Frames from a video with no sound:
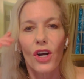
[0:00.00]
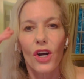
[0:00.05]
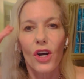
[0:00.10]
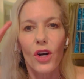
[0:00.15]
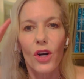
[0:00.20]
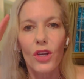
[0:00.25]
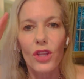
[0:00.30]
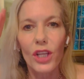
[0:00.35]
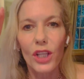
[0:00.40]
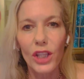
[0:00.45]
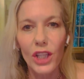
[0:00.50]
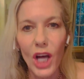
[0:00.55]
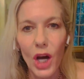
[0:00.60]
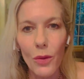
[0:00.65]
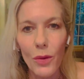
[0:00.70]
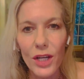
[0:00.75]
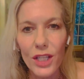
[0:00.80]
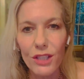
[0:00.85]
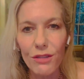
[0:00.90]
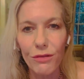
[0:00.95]
or the
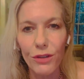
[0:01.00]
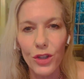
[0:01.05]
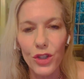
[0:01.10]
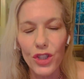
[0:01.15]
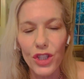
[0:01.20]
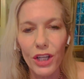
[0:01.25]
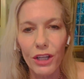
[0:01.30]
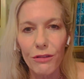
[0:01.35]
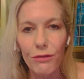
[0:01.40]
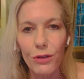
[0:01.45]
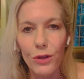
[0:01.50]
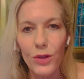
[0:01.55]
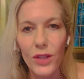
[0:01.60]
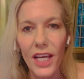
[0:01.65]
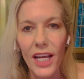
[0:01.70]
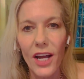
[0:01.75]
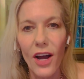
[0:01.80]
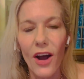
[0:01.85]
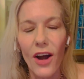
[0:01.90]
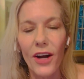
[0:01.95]
lowest version of who
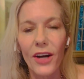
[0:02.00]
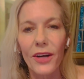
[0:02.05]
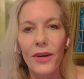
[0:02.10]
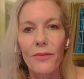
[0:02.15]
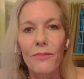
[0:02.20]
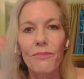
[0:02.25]
they are.